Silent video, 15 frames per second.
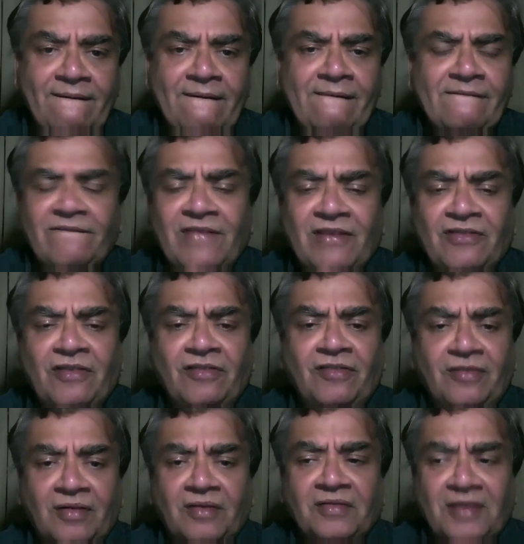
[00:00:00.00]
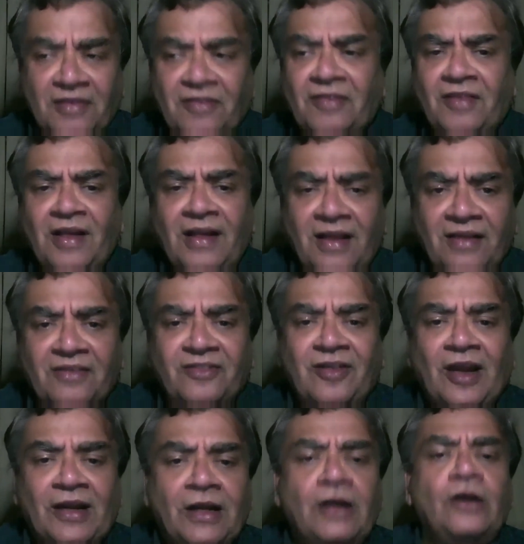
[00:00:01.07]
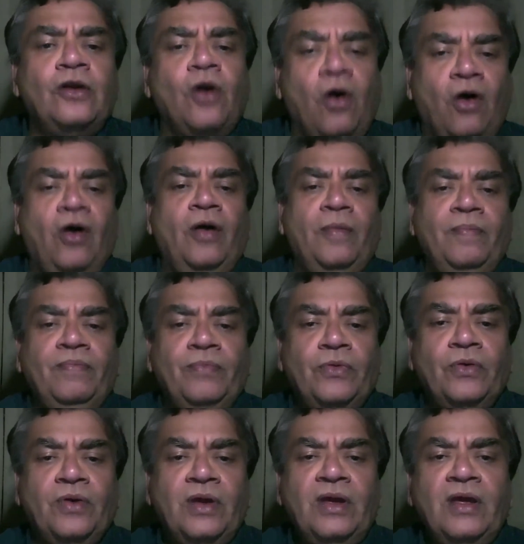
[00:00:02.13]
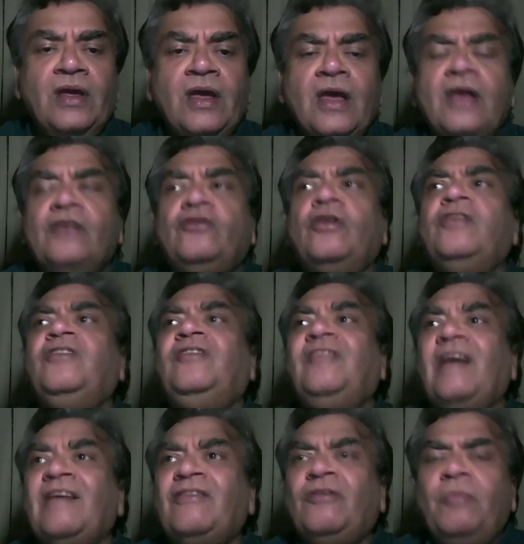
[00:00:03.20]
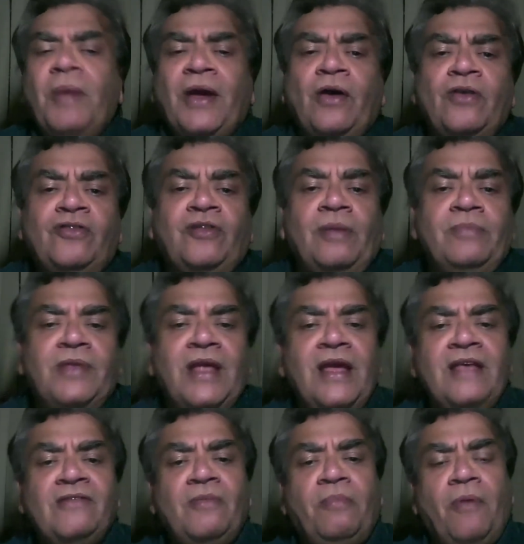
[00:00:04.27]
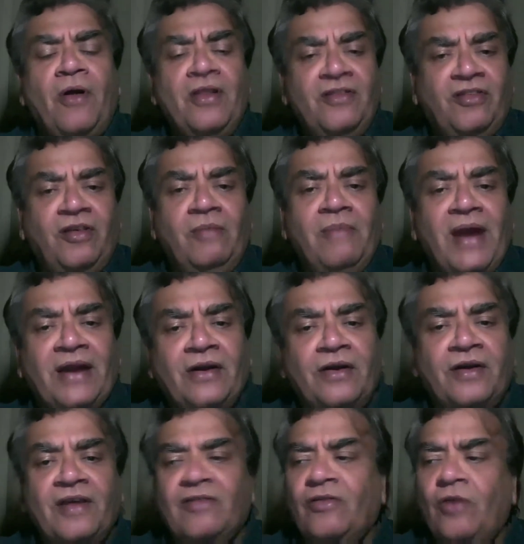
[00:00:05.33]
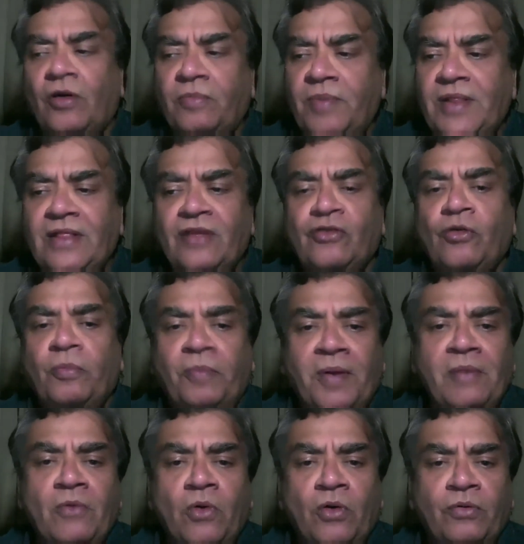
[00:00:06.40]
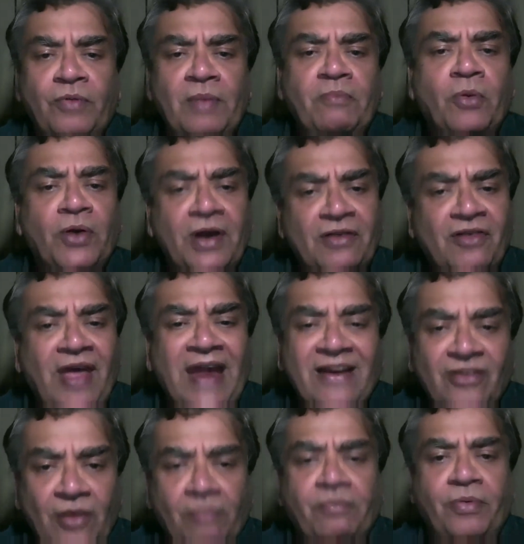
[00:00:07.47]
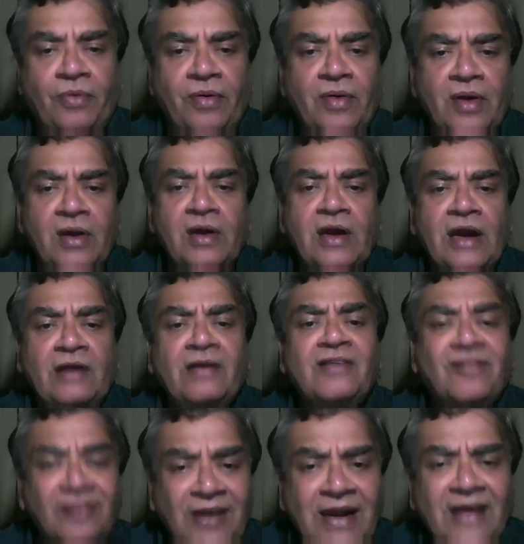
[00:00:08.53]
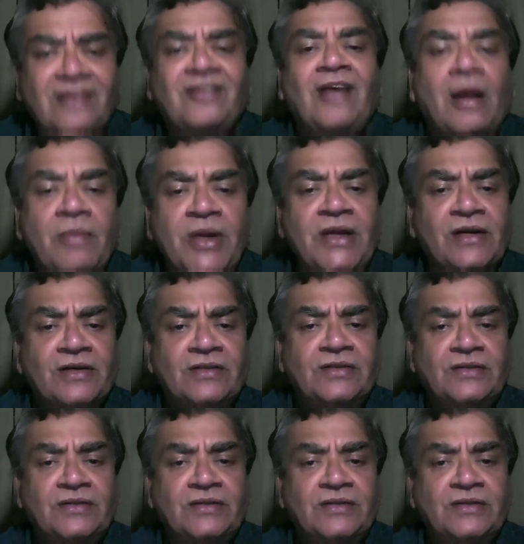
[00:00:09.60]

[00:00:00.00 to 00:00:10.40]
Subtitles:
This is the settled law. Okay? So just because something is a policy matter does not mean the Supreme Court will put its hands up. It will still examine it,